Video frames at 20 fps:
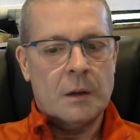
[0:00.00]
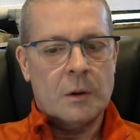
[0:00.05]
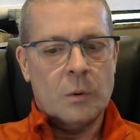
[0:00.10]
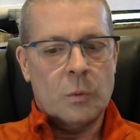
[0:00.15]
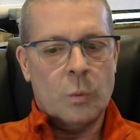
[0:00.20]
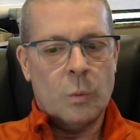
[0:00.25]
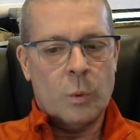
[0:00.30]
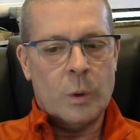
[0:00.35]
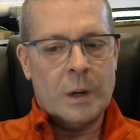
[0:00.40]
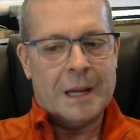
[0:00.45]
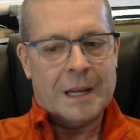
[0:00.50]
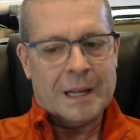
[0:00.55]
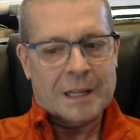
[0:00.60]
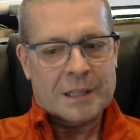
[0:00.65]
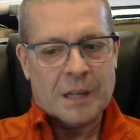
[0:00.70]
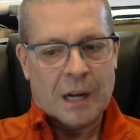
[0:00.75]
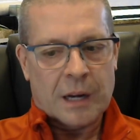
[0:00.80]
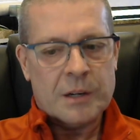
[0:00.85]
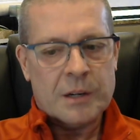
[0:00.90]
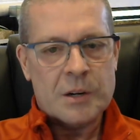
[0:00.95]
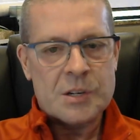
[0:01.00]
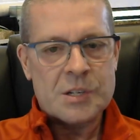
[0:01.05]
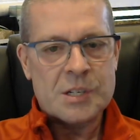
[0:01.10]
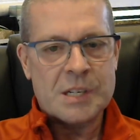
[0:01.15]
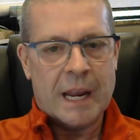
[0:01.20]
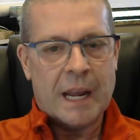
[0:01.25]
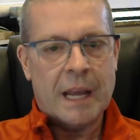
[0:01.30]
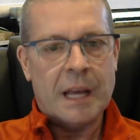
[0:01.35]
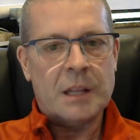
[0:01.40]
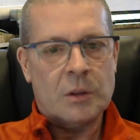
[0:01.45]
we get to
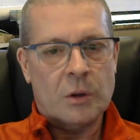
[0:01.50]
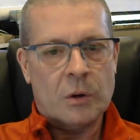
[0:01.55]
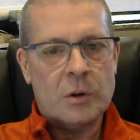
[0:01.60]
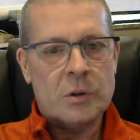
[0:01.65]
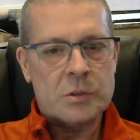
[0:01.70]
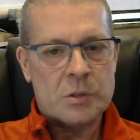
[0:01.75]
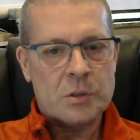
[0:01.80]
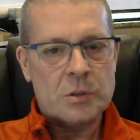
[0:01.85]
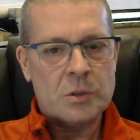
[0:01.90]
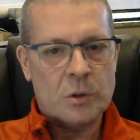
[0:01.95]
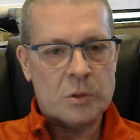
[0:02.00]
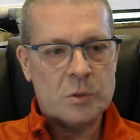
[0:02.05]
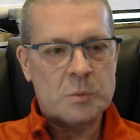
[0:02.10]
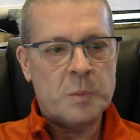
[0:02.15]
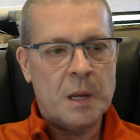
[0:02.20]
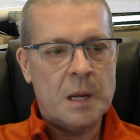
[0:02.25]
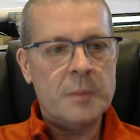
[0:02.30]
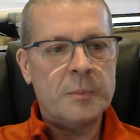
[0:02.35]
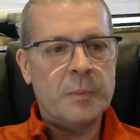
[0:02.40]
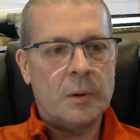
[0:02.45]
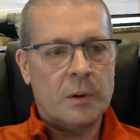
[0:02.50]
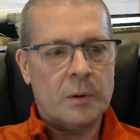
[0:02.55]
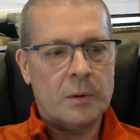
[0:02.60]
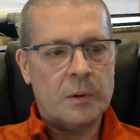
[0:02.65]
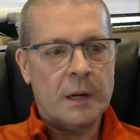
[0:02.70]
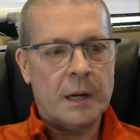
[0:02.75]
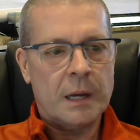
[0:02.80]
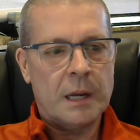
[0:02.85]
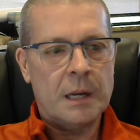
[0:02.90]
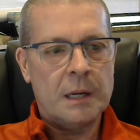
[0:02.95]
understand those people,
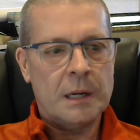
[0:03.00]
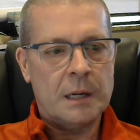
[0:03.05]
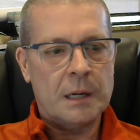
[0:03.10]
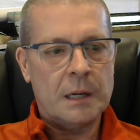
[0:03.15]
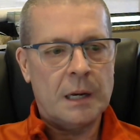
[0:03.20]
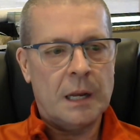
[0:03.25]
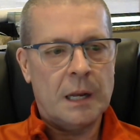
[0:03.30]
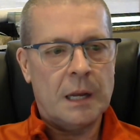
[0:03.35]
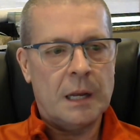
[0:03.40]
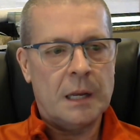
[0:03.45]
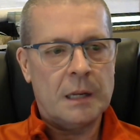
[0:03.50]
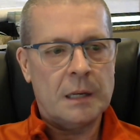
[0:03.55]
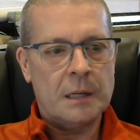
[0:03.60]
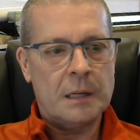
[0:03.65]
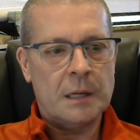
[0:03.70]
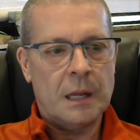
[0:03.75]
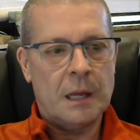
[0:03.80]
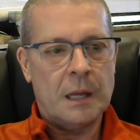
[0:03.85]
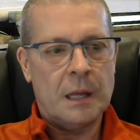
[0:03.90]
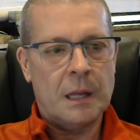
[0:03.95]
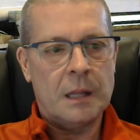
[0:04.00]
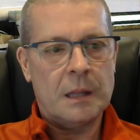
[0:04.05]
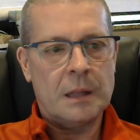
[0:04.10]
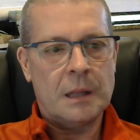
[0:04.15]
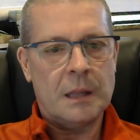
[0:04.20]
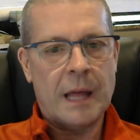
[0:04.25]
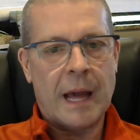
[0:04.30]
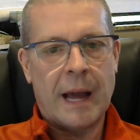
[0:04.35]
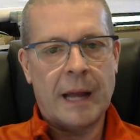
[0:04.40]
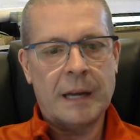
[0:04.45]
right? And
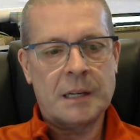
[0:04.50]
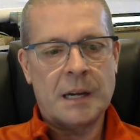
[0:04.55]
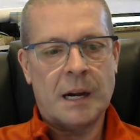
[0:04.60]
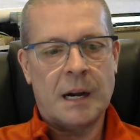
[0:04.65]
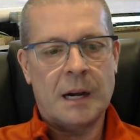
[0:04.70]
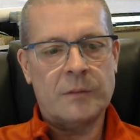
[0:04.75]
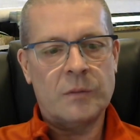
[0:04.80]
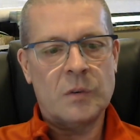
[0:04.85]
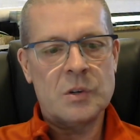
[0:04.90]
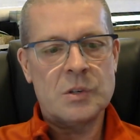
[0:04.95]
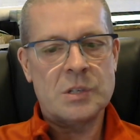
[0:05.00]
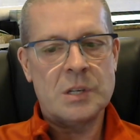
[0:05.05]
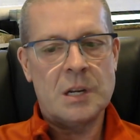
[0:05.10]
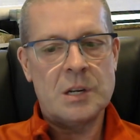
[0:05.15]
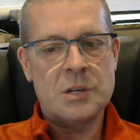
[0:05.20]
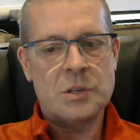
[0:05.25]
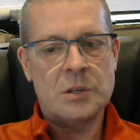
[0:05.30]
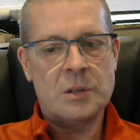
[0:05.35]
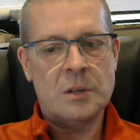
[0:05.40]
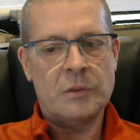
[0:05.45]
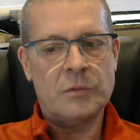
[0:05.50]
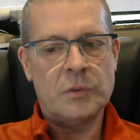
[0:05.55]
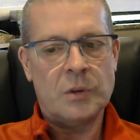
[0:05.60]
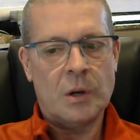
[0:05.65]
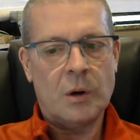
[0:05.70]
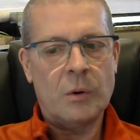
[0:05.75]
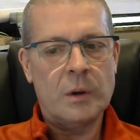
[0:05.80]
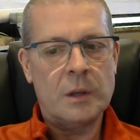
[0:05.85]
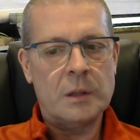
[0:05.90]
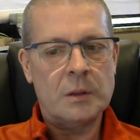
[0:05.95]
that conversation of
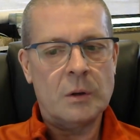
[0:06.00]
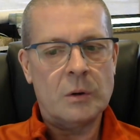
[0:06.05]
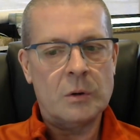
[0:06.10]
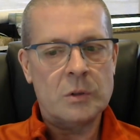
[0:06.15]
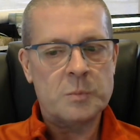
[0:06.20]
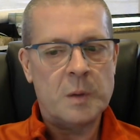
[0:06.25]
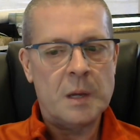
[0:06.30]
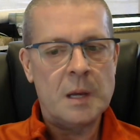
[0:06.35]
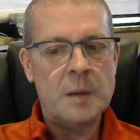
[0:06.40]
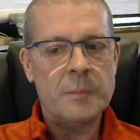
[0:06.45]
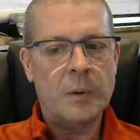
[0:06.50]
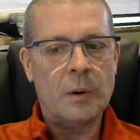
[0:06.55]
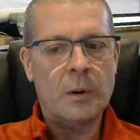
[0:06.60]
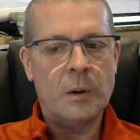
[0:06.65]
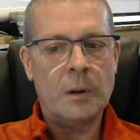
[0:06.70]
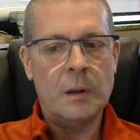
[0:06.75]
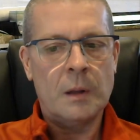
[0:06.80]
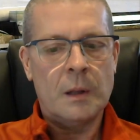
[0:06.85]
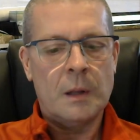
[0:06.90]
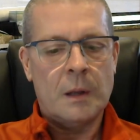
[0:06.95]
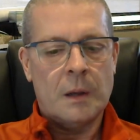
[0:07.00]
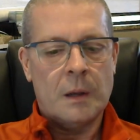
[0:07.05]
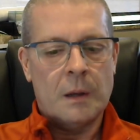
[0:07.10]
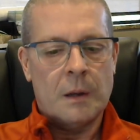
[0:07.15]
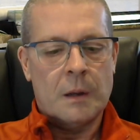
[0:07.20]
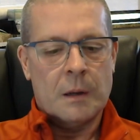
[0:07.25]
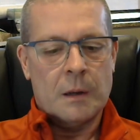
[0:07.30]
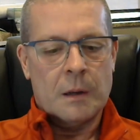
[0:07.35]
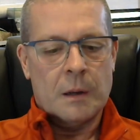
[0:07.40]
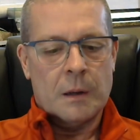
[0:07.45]
knowing those people
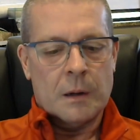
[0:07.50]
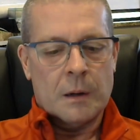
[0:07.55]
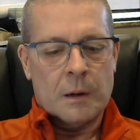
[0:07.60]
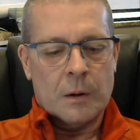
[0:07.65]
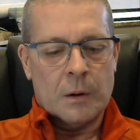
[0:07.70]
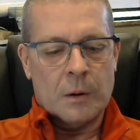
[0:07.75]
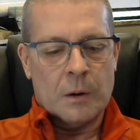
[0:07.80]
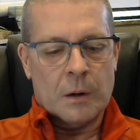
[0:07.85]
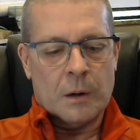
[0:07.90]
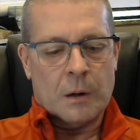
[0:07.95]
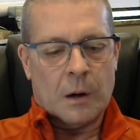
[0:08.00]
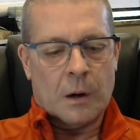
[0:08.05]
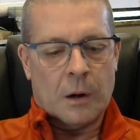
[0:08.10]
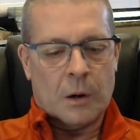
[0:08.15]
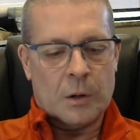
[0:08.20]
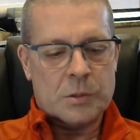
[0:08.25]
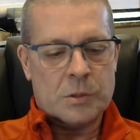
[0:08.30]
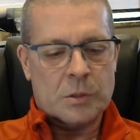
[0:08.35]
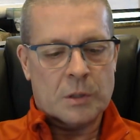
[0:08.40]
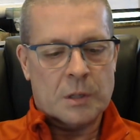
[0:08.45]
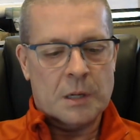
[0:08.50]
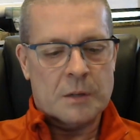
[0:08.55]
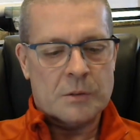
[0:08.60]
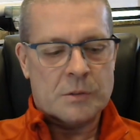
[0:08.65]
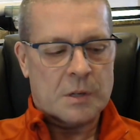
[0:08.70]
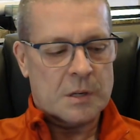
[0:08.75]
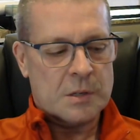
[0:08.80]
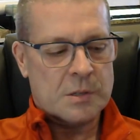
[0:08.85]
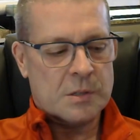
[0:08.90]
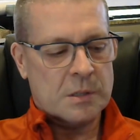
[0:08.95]
also
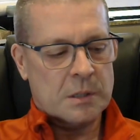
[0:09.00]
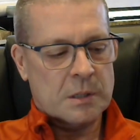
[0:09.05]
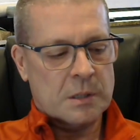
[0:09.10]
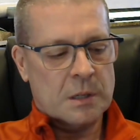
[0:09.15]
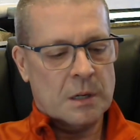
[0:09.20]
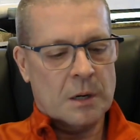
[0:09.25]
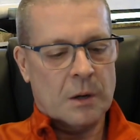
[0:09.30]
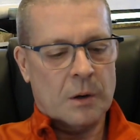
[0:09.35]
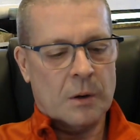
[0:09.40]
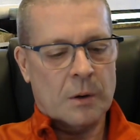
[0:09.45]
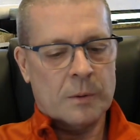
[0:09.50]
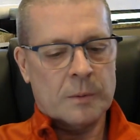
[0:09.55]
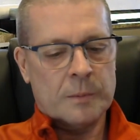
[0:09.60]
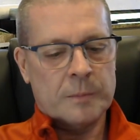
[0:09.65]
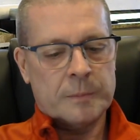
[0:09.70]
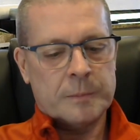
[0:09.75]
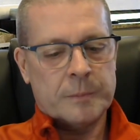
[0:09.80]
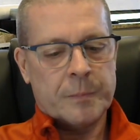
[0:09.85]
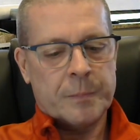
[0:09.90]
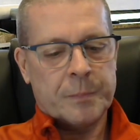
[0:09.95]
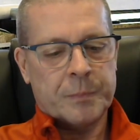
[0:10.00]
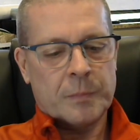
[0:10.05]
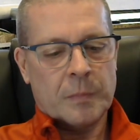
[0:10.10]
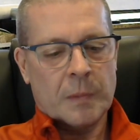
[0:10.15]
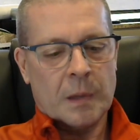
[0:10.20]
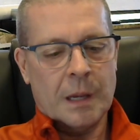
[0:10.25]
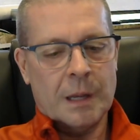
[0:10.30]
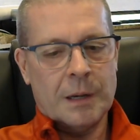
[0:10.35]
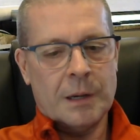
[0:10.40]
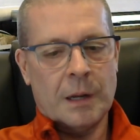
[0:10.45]
gives us,
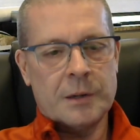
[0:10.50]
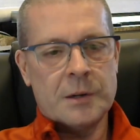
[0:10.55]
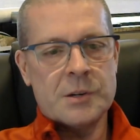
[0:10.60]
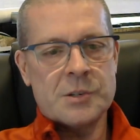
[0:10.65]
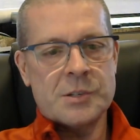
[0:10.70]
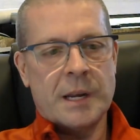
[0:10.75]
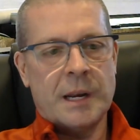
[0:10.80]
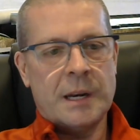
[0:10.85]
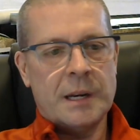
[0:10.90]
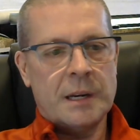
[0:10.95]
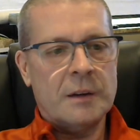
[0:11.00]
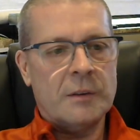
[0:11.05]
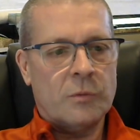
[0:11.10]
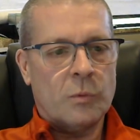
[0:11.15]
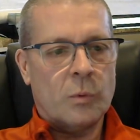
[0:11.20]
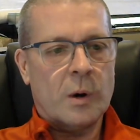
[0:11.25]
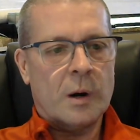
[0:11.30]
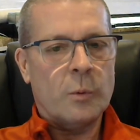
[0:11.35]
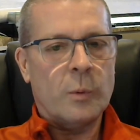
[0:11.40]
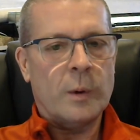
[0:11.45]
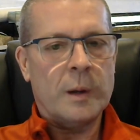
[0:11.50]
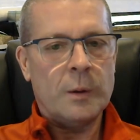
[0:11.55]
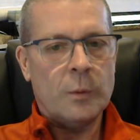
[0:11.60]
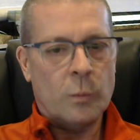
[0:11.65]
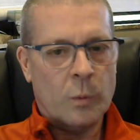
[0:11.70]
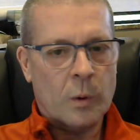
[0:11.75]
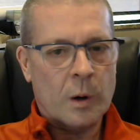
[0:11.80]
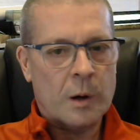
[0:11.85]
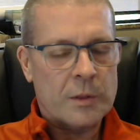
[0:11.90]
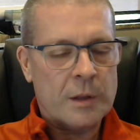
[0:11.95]
an understanding of
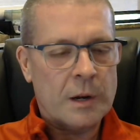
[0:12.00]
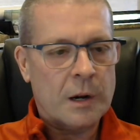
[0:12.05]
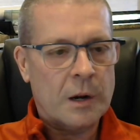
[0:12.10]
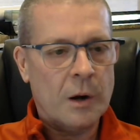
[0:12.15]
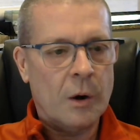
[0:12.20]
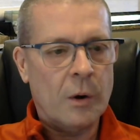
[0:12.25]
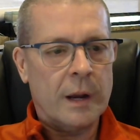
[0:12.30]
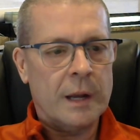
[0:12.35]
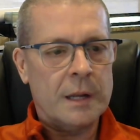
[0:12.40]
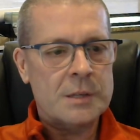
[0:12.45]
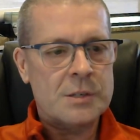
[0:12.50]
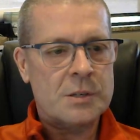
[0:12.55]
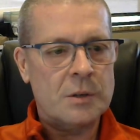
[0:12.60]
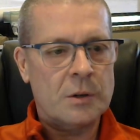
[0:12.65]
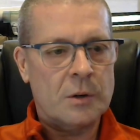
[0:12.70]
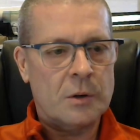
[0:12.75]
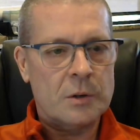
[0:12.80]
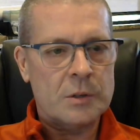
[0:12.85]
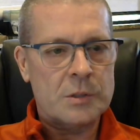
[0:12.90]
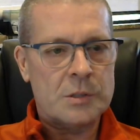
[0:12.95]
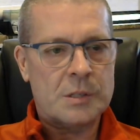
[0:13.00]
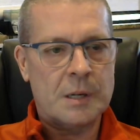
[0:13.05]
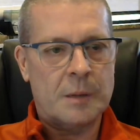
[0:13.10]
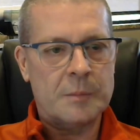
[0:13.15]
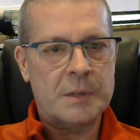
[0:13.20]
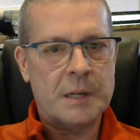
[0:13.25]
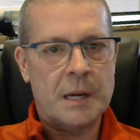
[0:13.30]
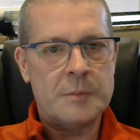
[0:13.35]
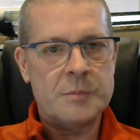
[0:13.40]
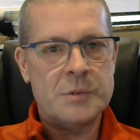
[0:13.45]
where they're going. So
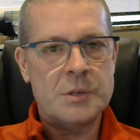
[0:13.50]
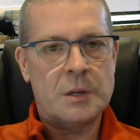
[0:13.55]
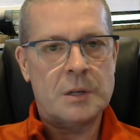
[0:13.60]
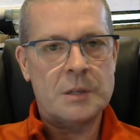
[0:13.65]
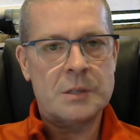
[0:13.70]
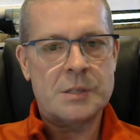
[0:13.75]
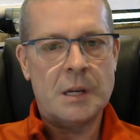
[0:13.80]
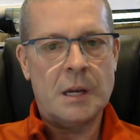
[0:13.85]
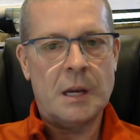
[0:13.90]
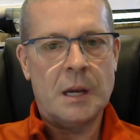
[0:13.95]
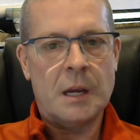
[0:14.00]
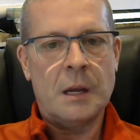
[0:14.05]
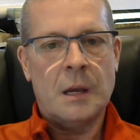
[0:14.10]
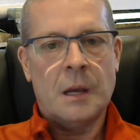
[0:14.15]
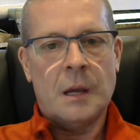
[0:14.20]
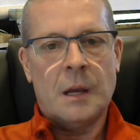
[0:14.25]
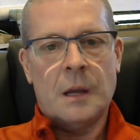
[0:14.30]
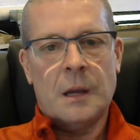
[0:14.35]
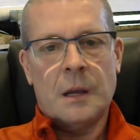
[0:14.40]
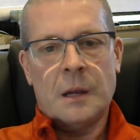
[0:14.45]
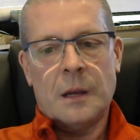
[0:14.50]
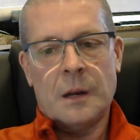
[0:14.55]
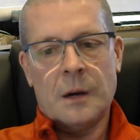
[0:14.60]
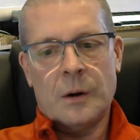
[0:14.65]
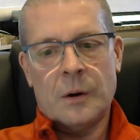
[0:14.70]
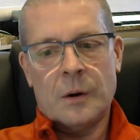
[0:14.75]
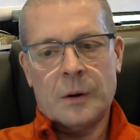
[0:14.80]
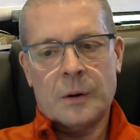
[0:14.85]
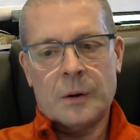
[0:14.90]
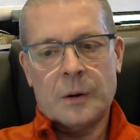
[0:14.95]
sometimes you can say, you
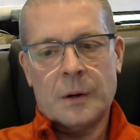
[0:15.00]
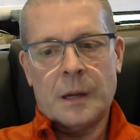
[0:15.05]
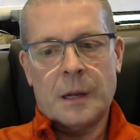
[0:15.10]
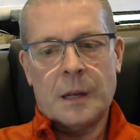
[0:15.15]
know,